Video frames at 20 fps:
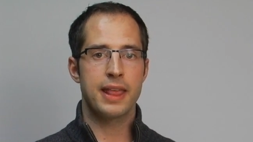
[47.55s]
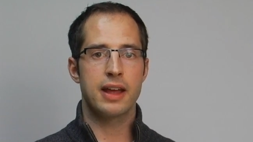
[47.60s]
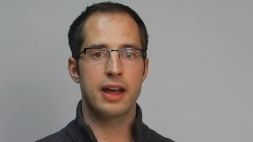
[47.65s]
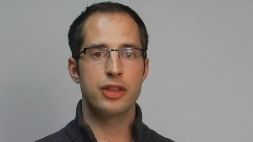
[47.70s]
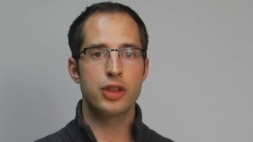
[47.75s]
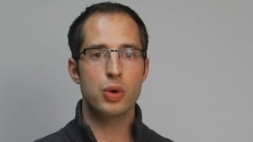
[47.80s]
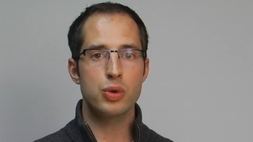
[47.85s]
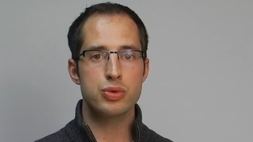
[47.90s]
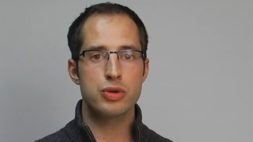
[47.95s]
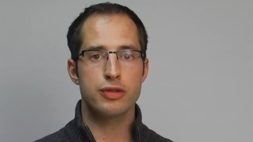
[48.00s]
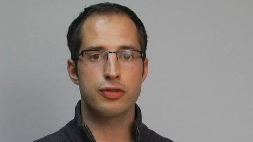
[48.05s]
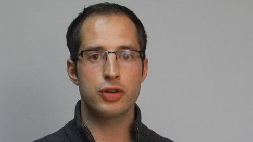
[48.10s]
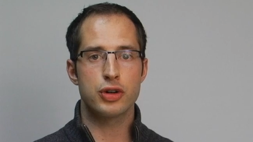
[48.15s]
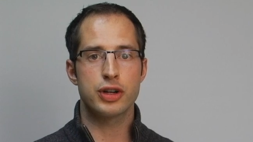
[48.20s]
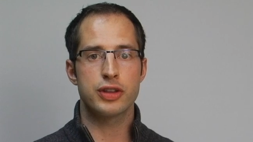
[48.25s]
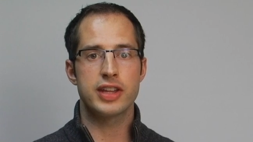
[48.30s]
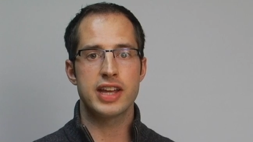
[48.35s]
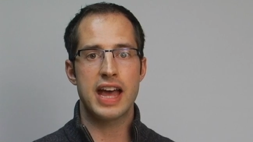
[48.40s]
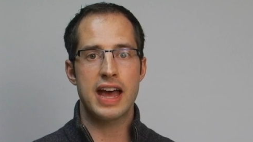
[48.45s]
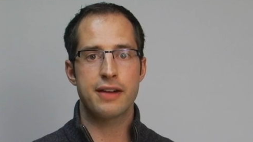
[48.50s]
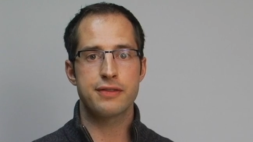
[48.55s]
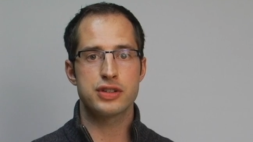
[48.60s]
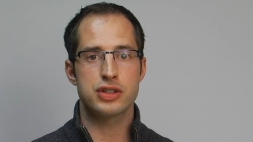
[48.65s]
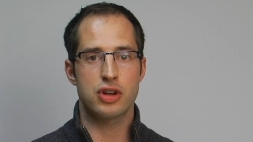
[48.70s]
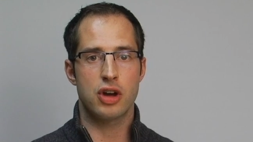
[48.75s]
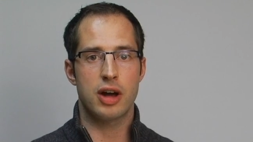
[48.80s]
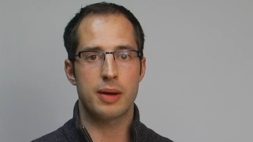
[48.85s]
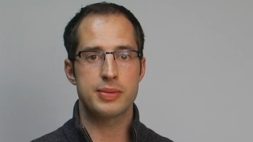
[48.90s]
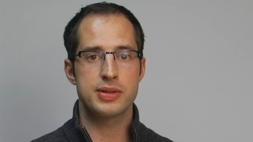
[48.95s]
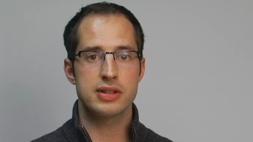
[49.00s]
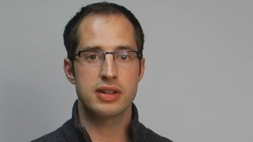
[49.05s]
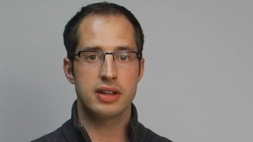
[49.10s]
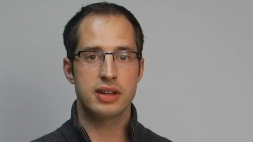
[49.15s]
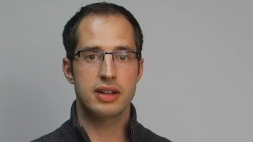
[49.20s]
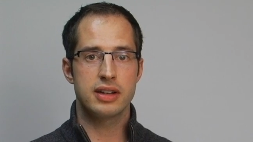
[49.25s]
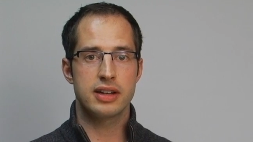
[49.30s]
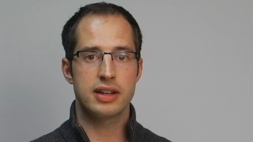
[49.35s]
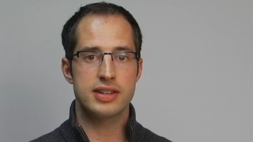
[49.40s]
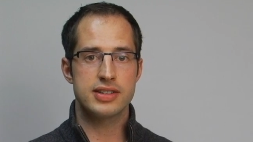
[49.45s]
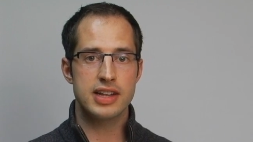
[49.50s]
And those refer to the f-stops.
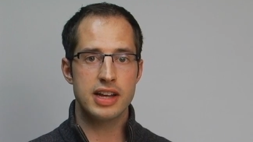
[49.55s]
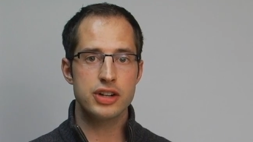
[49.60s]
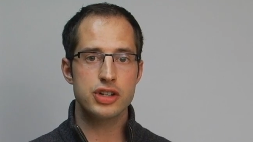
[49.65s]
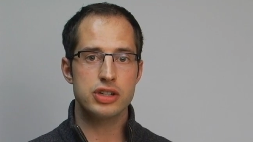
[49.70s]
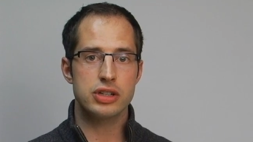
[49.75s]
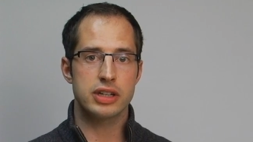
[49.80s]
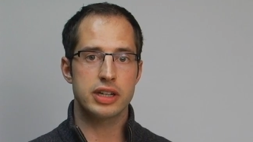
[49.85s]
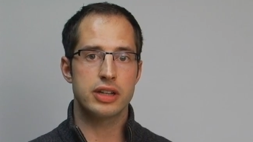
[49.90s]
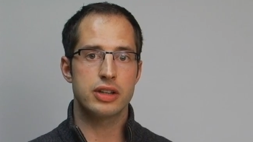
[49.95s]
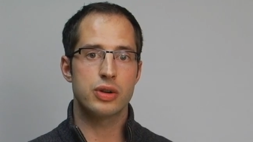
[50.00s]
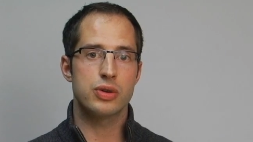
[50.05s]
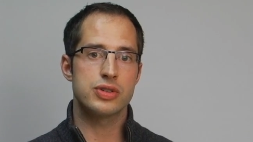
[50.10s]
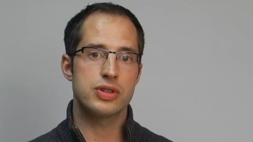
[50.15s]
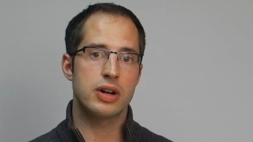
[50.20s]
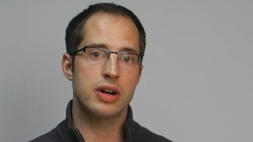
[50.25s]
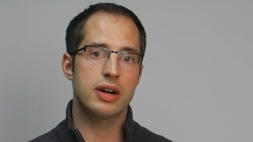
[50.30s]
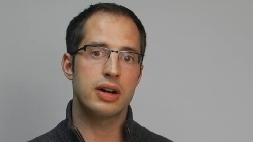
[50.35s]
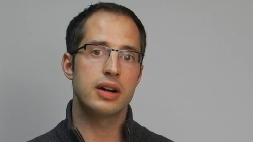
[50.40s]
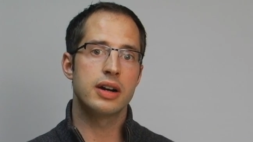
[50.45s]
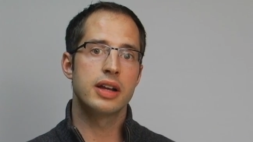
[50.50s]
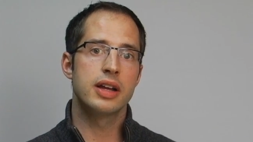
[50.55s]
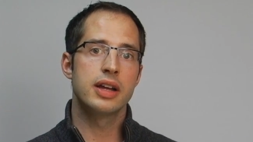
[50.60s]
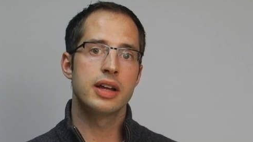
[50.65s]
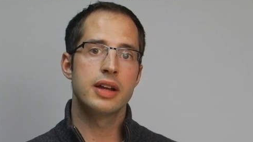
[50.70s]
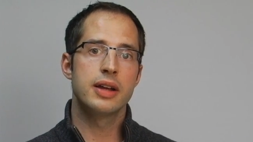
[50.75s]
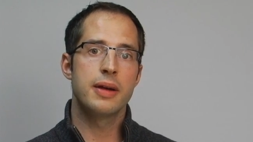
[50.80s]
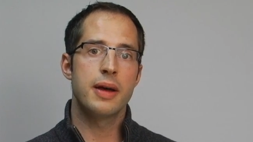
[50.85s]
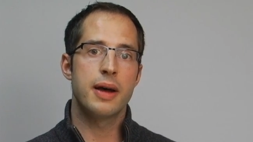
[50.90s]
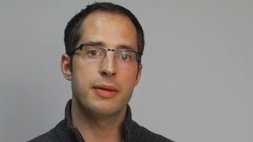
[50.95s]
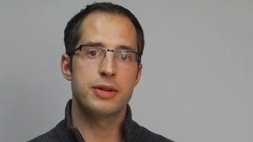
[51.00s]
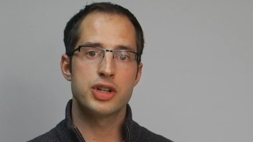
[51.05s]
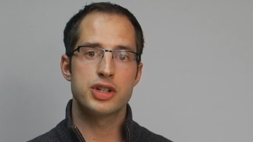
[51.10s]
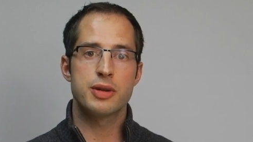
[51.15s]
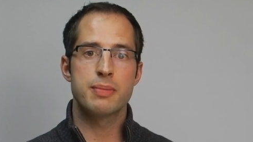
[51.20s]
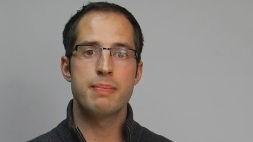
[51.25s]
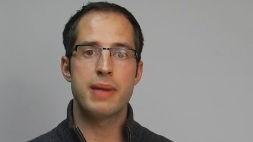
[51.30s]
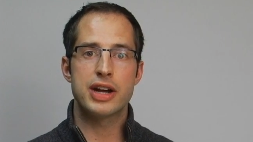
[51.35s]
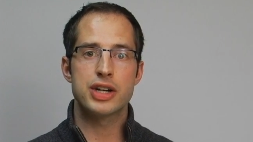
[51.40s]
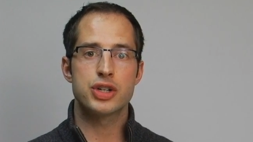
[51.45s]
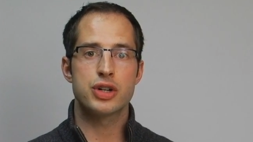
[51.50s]
Essentially, those are just
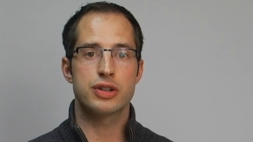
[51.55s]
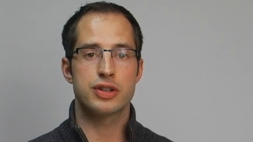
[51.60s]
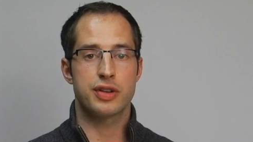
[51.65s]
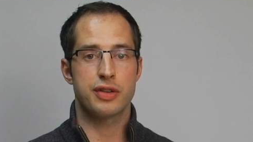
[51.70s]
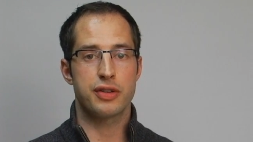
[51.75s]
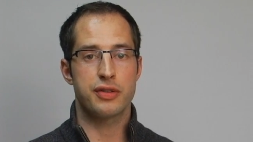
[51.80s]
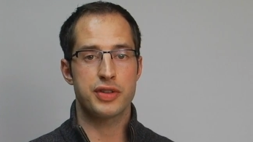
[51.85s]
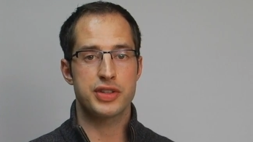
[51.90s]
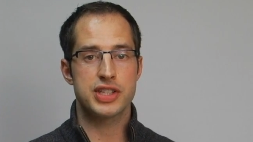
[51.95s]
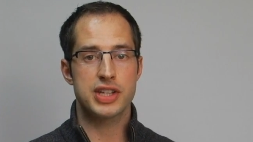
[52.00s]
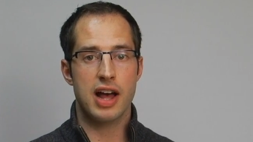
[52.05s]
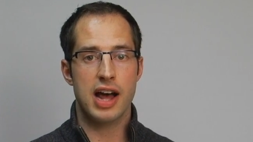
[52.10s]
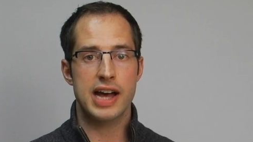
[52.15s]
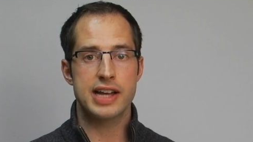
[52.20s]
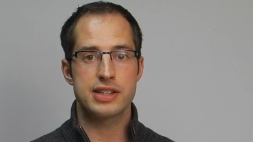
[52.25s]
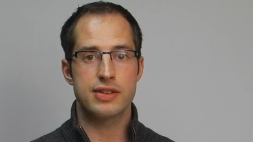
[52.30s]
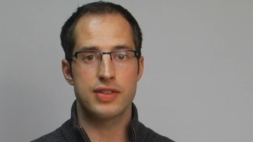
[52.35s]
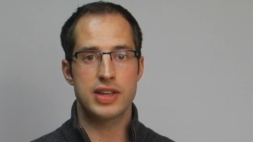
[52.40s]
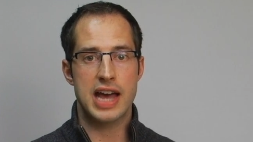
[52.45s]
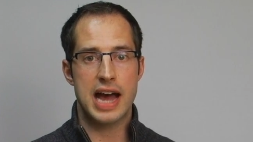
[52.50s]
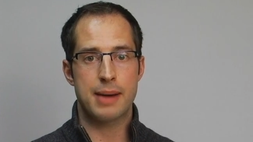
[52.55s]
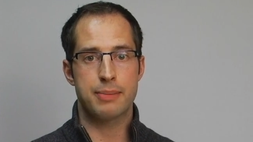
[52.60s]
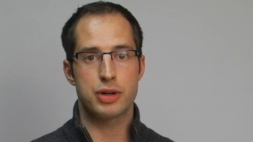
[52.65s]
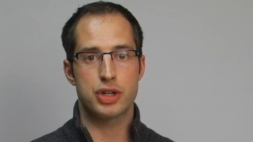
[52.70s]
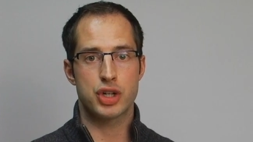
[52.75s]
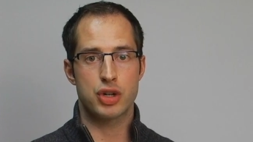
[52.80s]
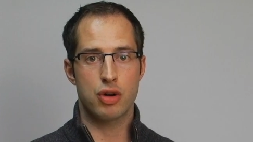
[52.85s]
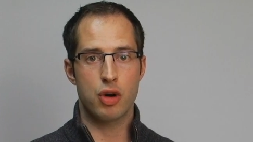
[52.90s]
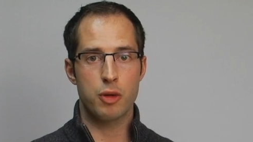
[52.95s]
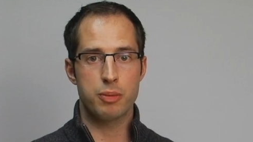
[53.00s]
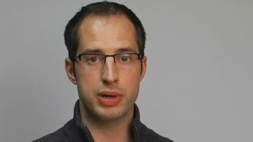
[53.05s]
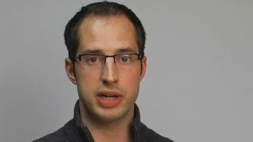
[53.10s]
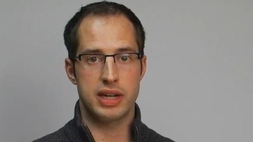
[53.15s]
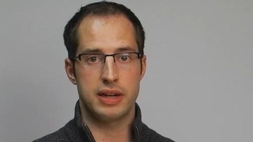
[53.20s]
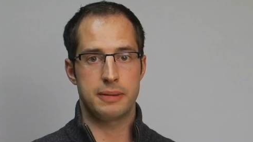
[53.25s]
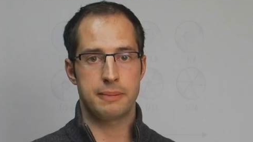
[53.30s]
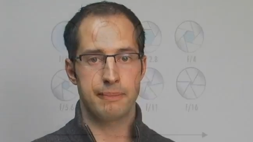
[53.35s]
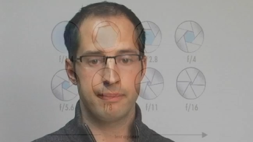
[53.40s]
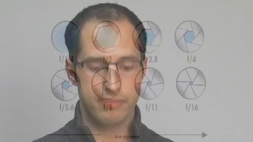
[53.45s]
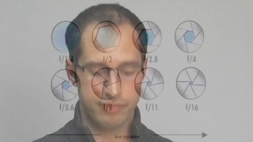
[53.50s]
measures of the size of the aperture
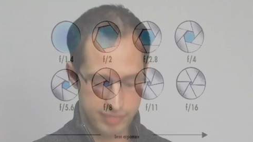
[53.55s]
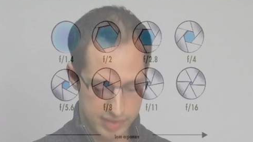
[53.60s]
opening.